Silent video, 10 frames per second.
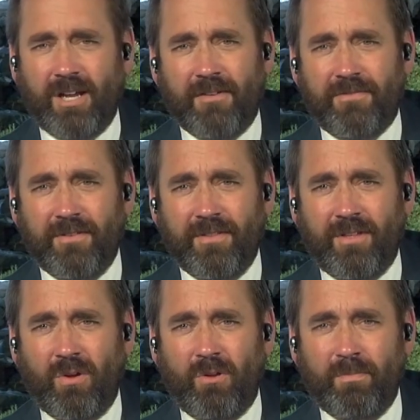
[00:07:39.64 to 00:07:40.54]
off,
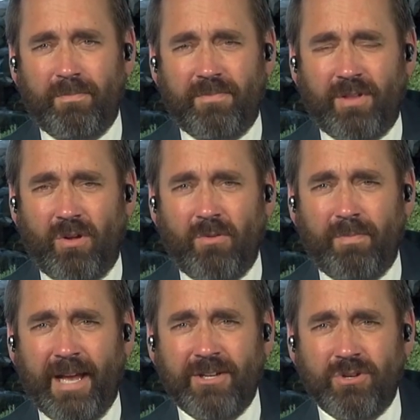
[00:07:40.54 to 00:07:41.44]
the whole the whole
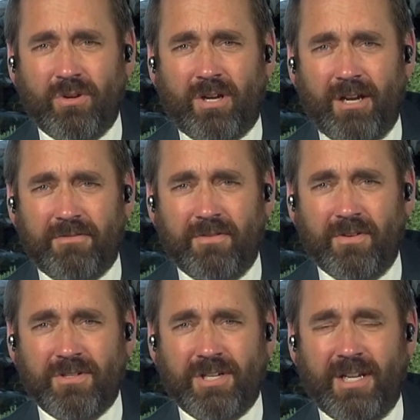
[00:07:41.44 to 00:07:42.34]
banjo
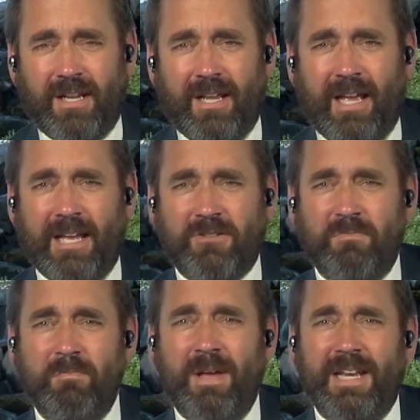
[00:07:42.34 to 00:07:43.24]
controversy has
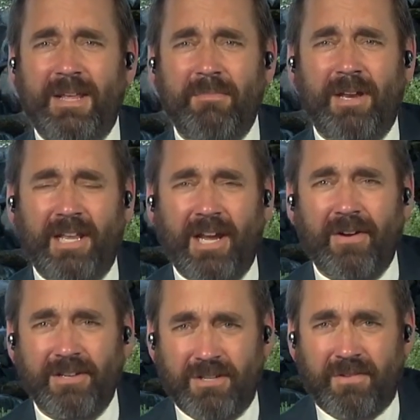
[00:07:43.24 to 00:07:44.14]
many, many
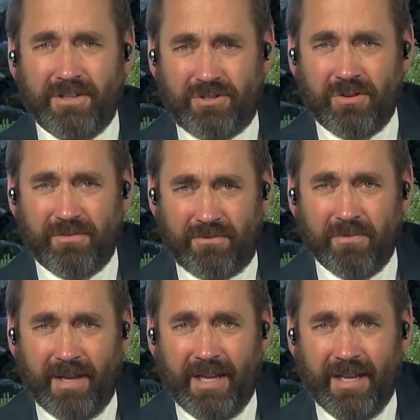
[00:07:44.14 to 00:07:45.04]
areas of concern for
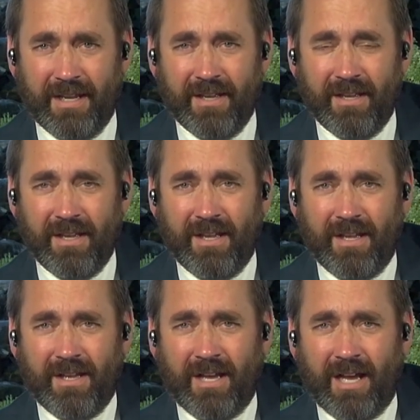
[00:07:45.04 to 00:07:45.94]
me.
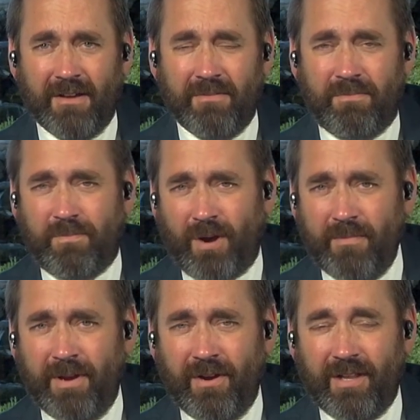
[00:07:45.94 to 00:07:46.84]
Uh,
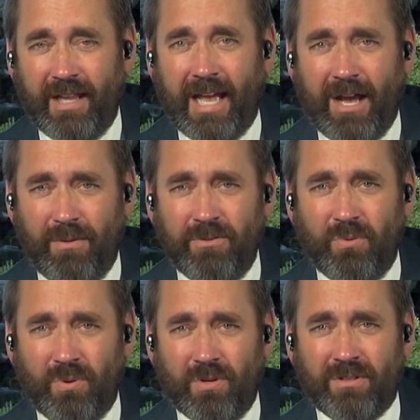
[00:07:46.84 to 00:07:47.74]
primarily, how in the
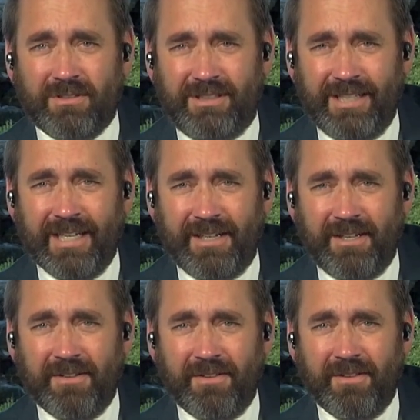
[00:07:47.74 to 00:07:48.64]
world did
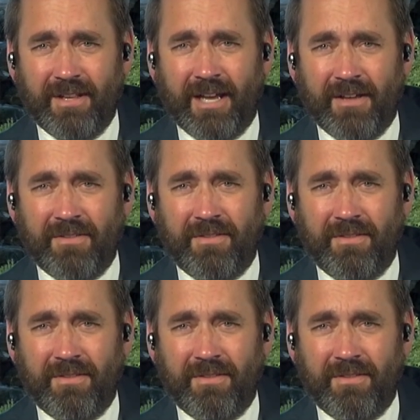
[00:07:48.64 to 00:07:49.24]
uh,